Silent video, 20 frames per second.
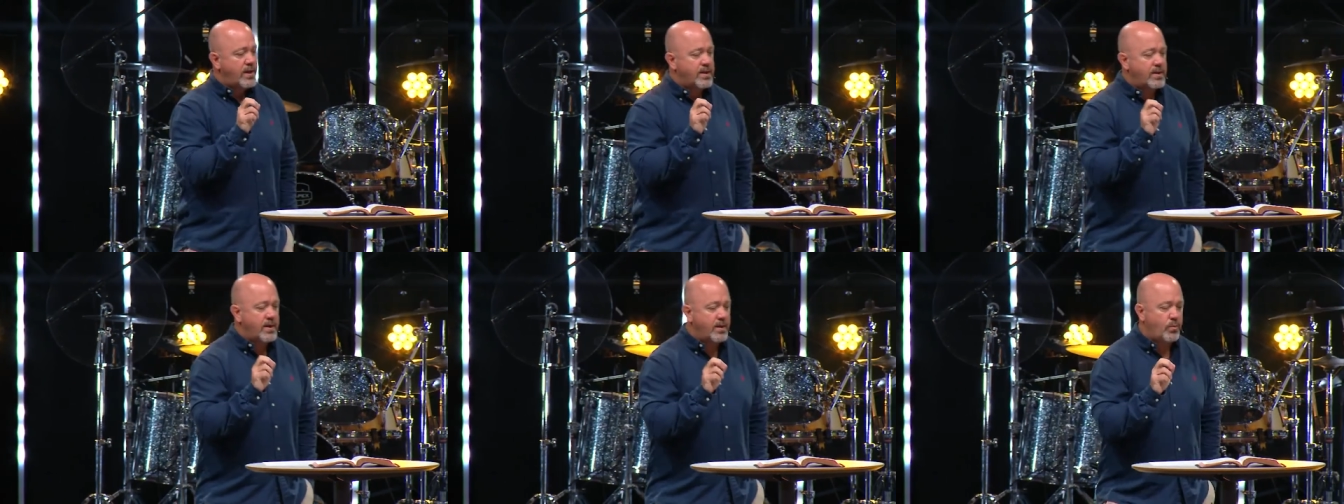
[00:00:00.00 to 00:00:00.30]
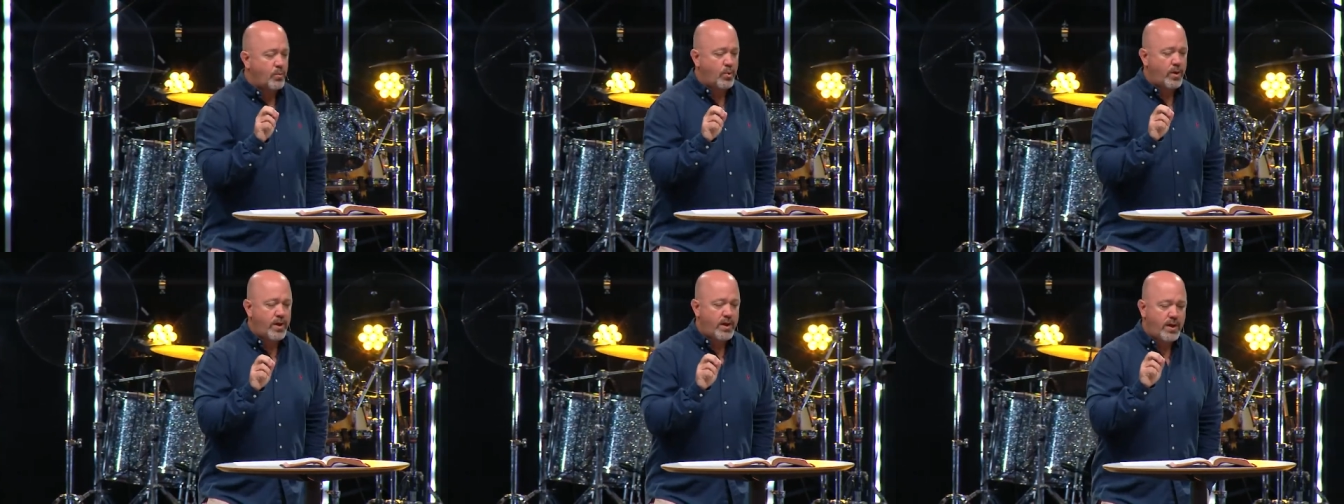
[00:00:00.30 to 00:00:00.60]
that
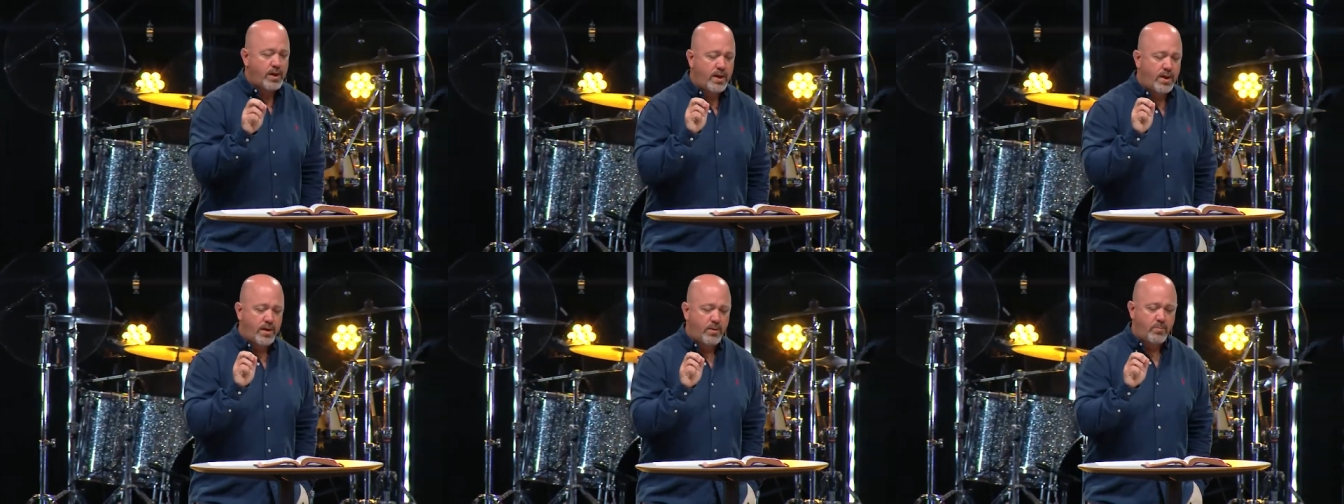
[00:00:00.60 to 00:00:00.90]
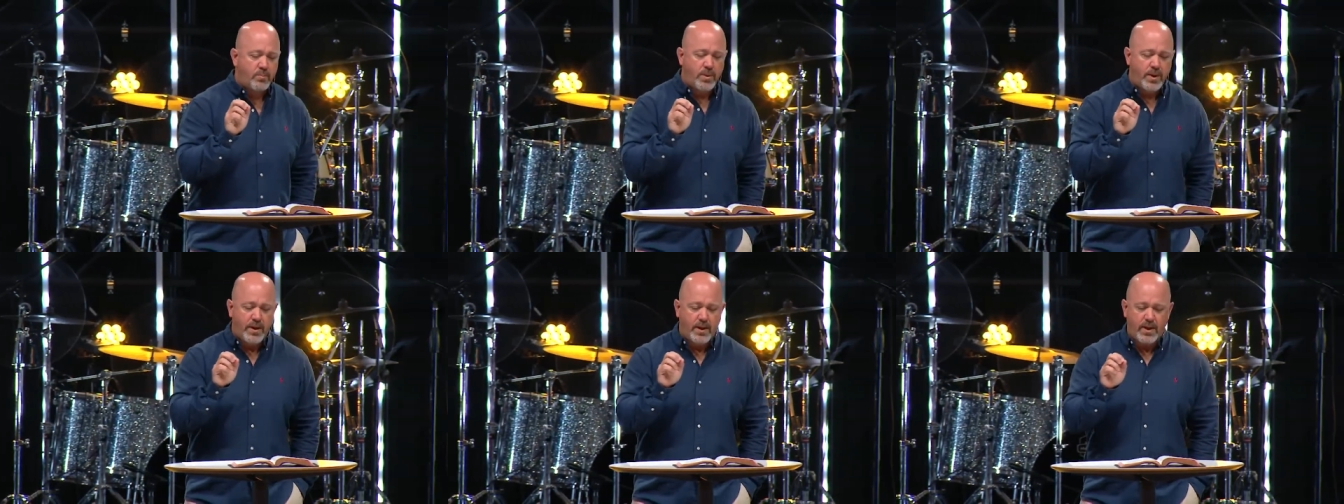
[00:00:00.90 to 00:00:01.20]
we
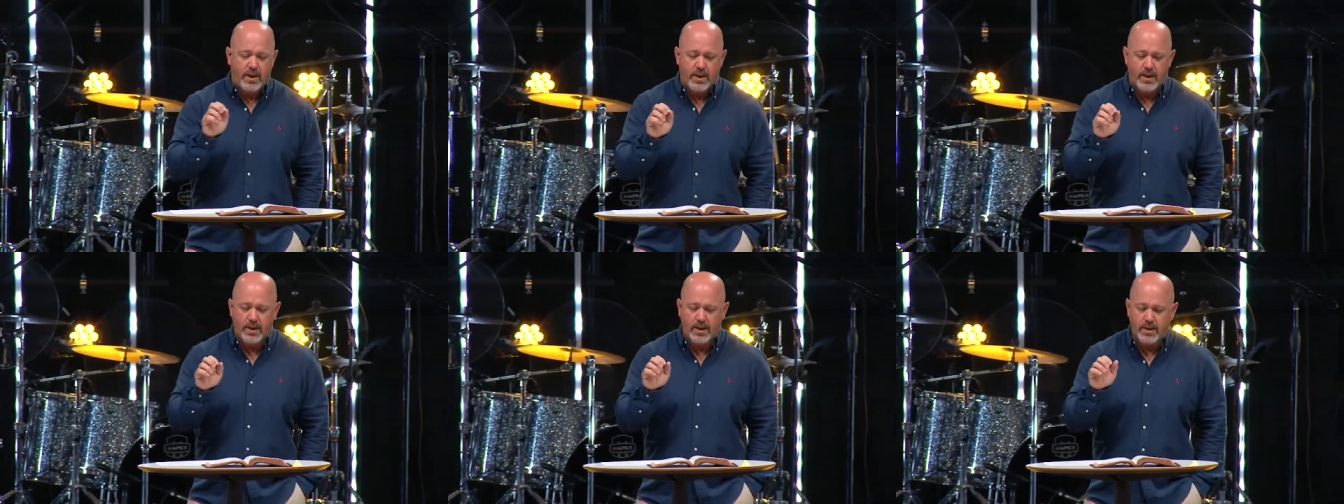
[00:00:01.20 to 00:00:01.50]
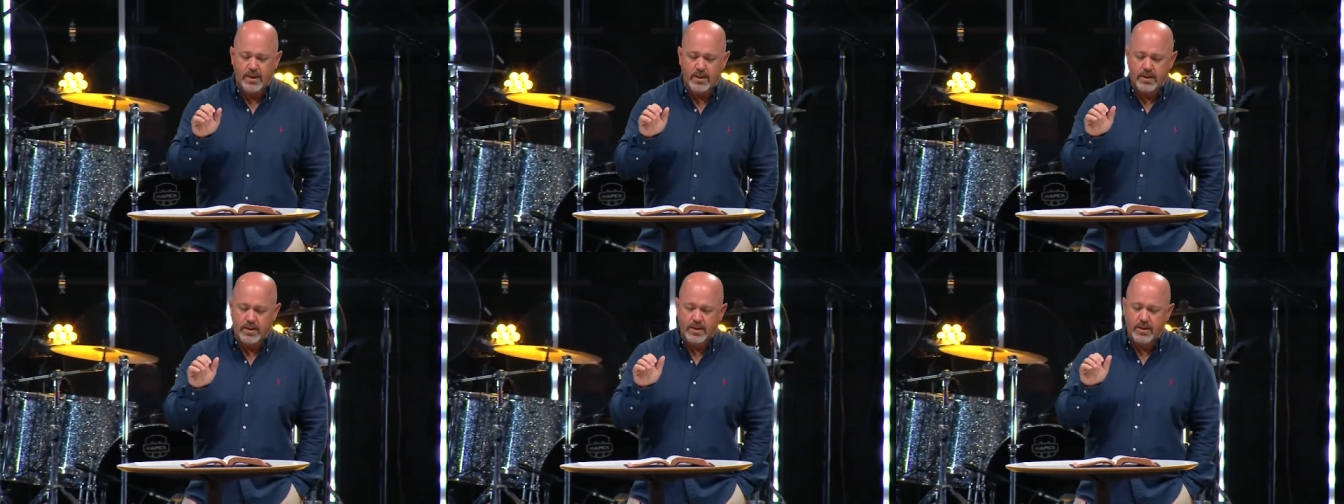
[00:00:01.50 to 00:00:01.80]
can
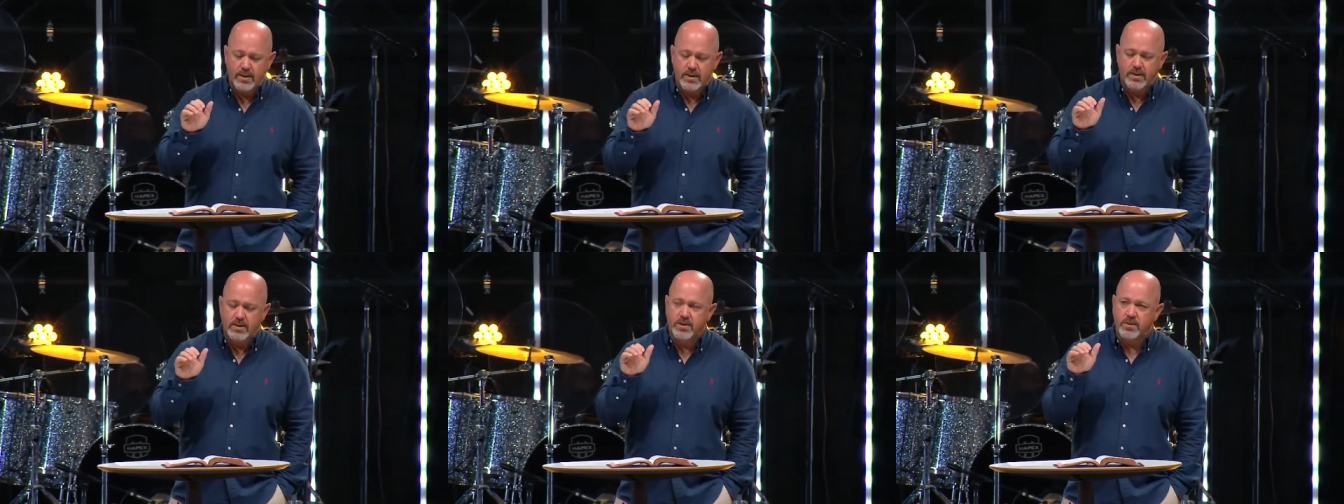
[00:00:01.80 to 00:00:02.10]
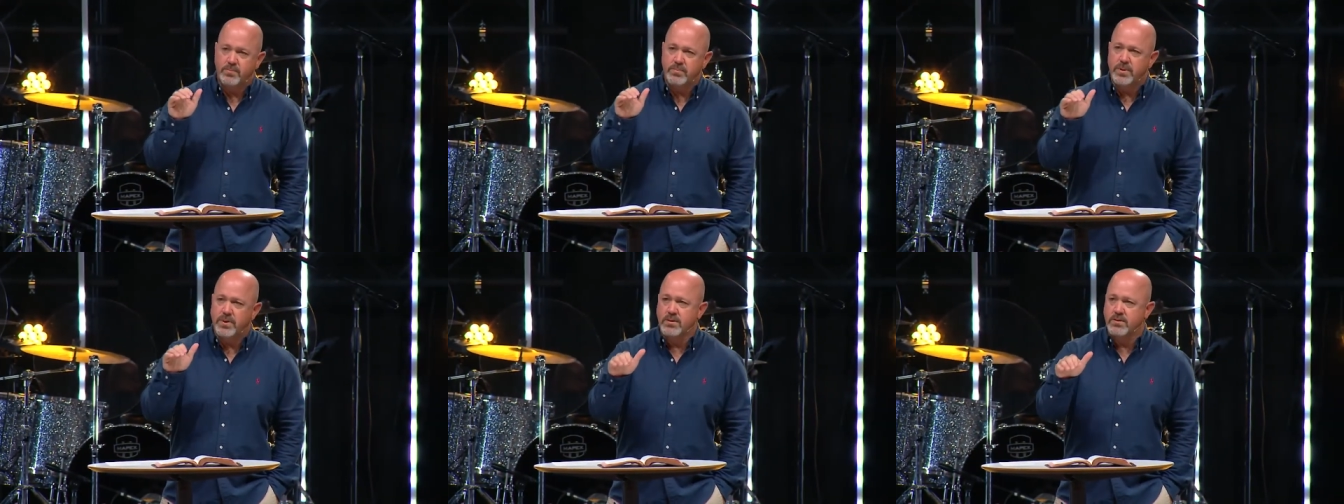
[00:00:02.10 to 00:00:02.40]
begin to
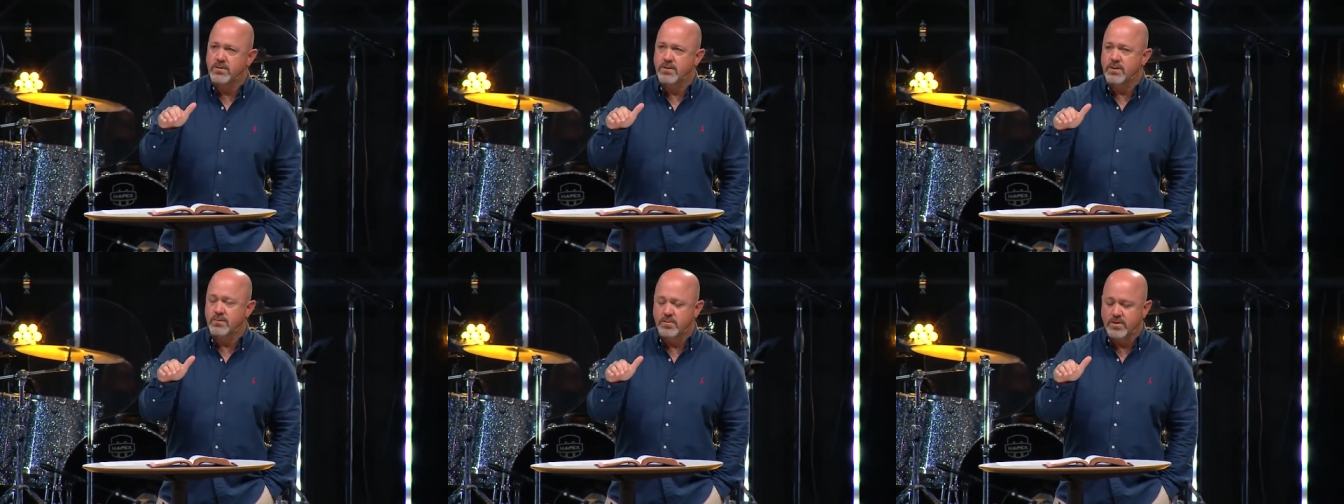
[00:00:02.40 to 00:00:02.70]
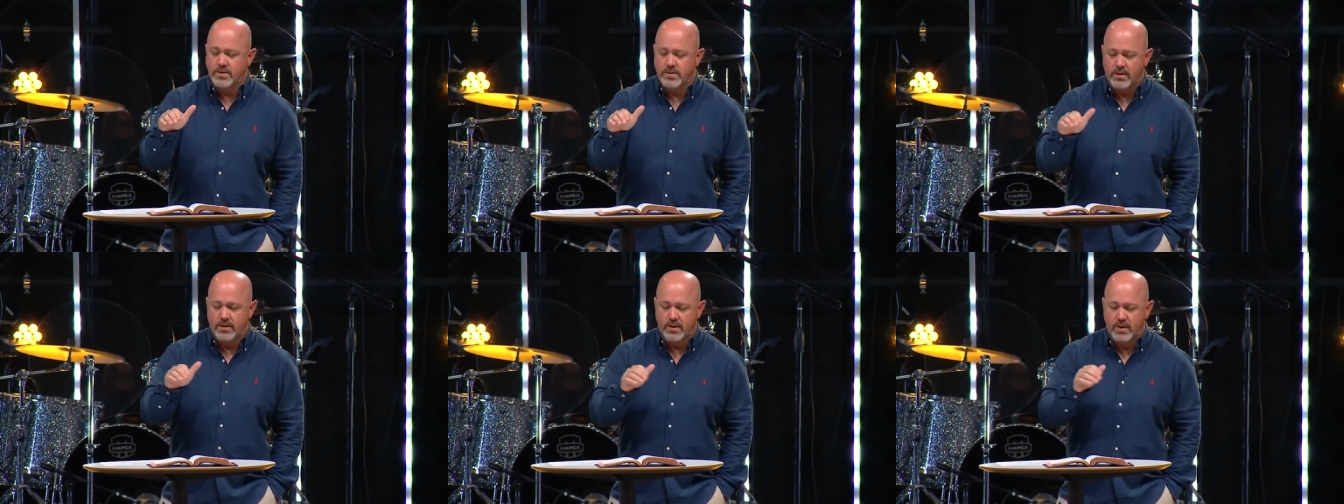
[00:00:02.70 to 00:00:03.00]
build some
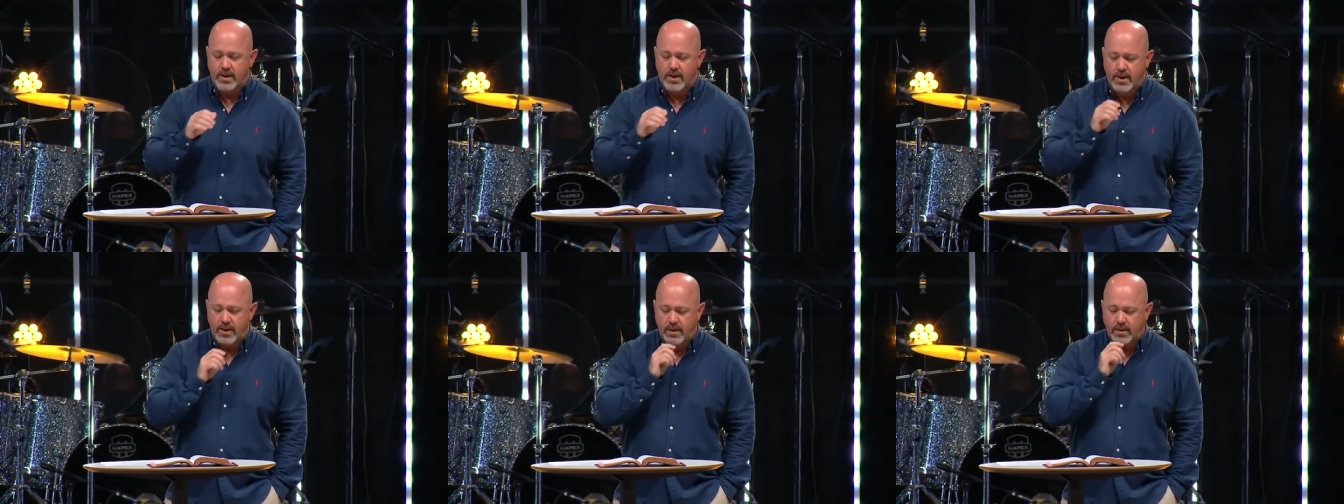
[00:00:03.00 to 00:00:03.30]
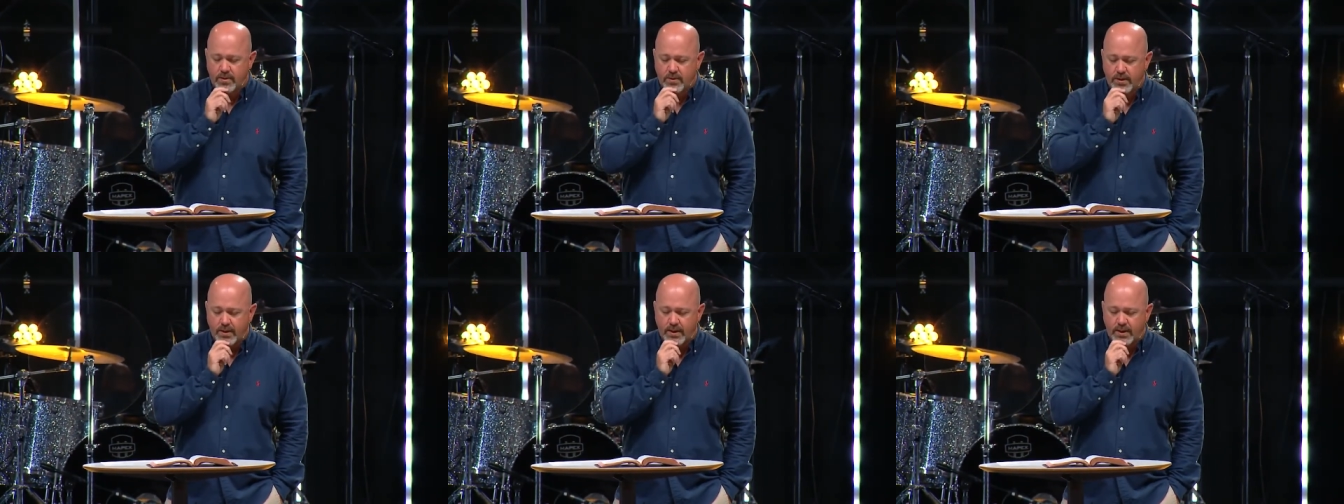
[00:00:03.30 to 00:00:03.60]
certainty
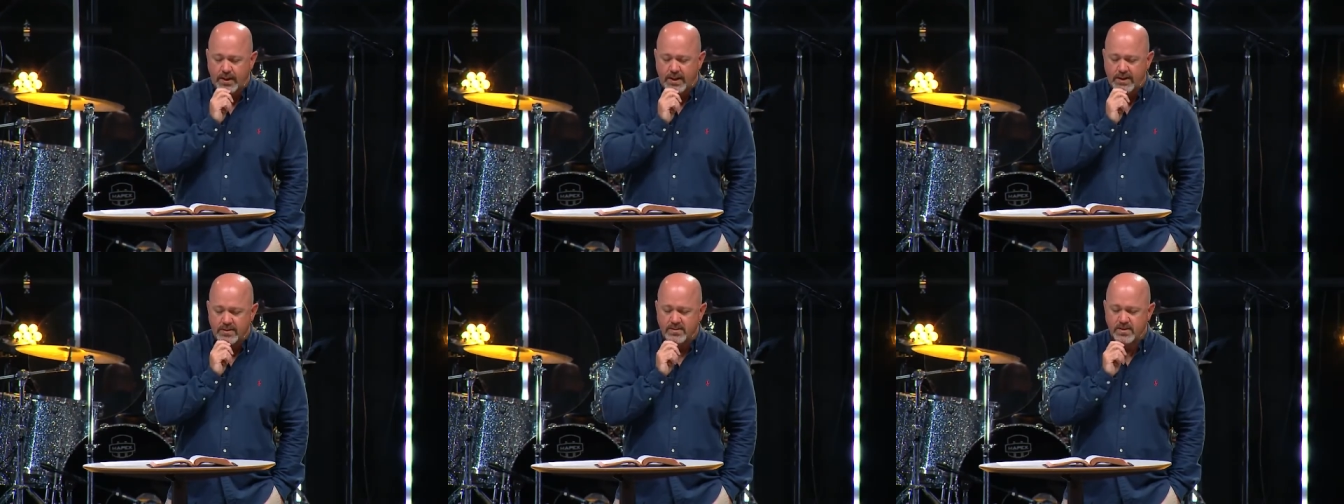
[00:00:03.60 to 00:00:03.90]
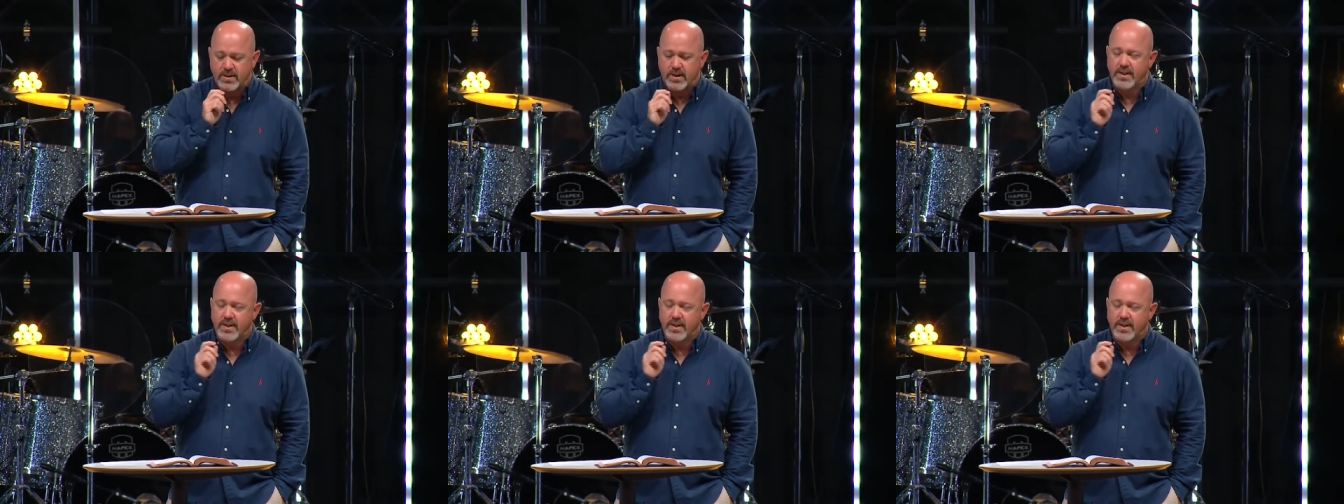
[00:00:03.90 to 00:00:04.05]
into our lives.